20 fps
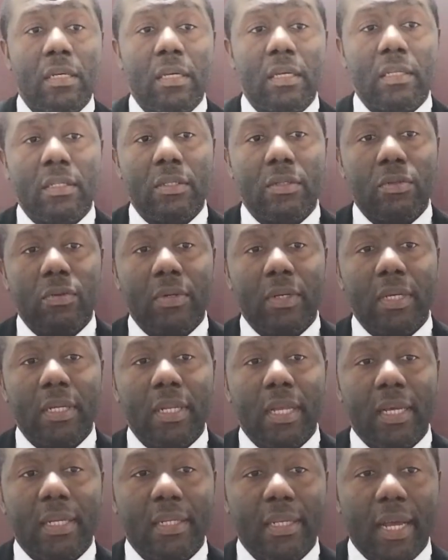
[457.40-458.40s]
In
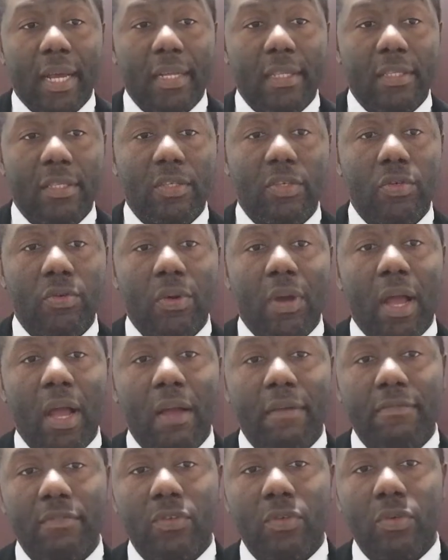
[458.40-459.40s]
looking at that, you
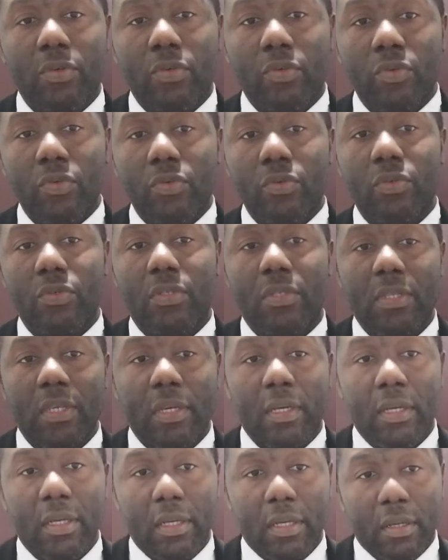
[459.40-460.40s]
have to use
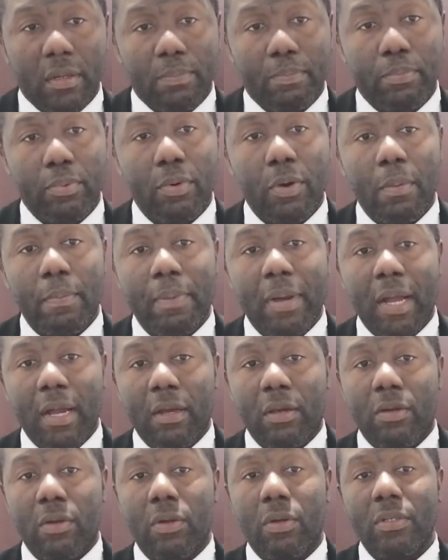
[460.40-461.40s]
the
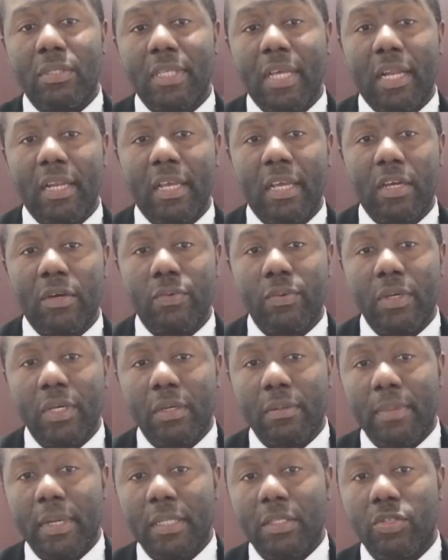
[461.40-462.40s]
proper cloth and
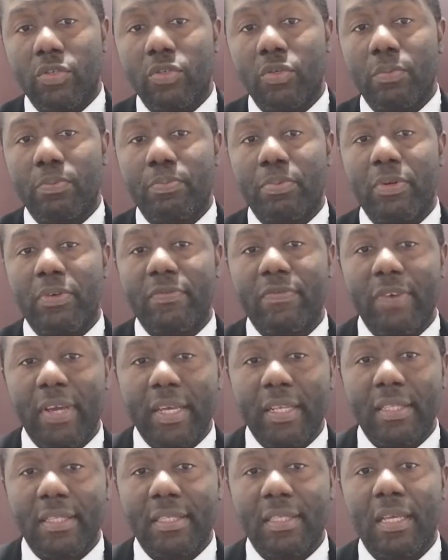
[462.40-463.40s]
equipment to
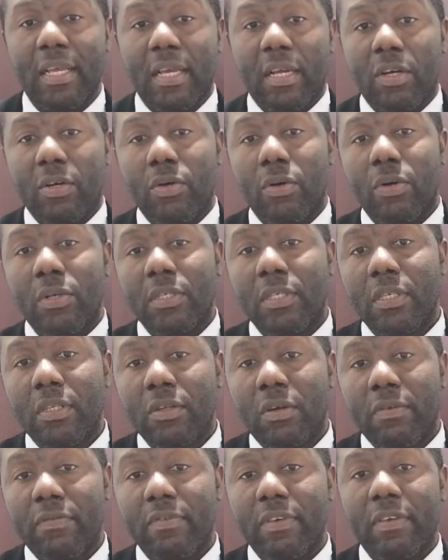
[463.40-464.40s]
prevent
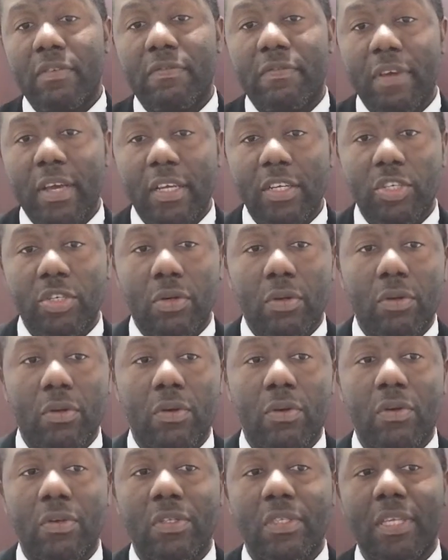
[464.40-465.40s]
causing of infection
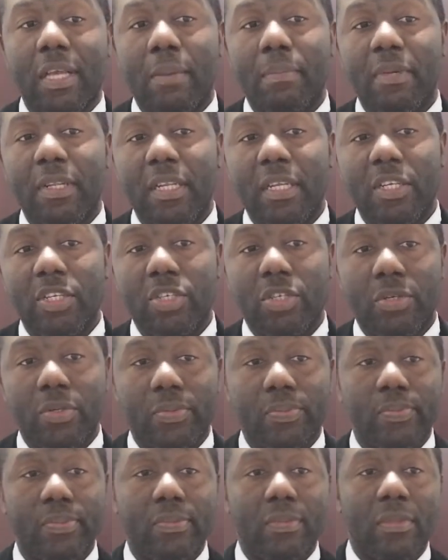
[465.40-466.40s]
or
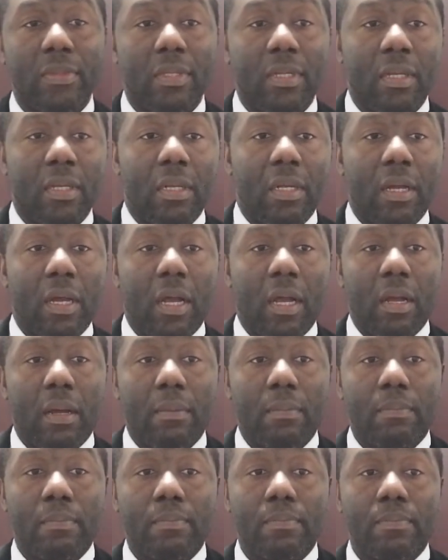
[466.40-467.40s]
contamination.
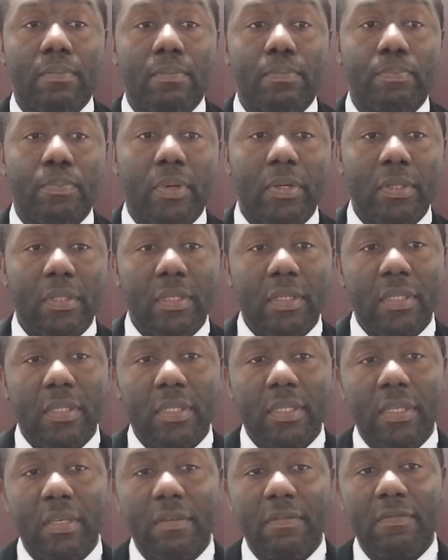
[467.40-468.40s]

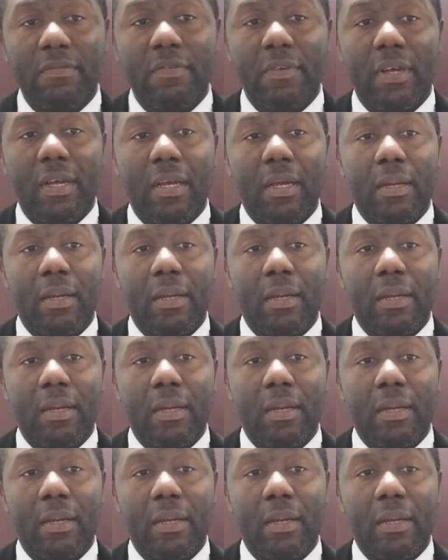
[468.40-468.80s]
Positive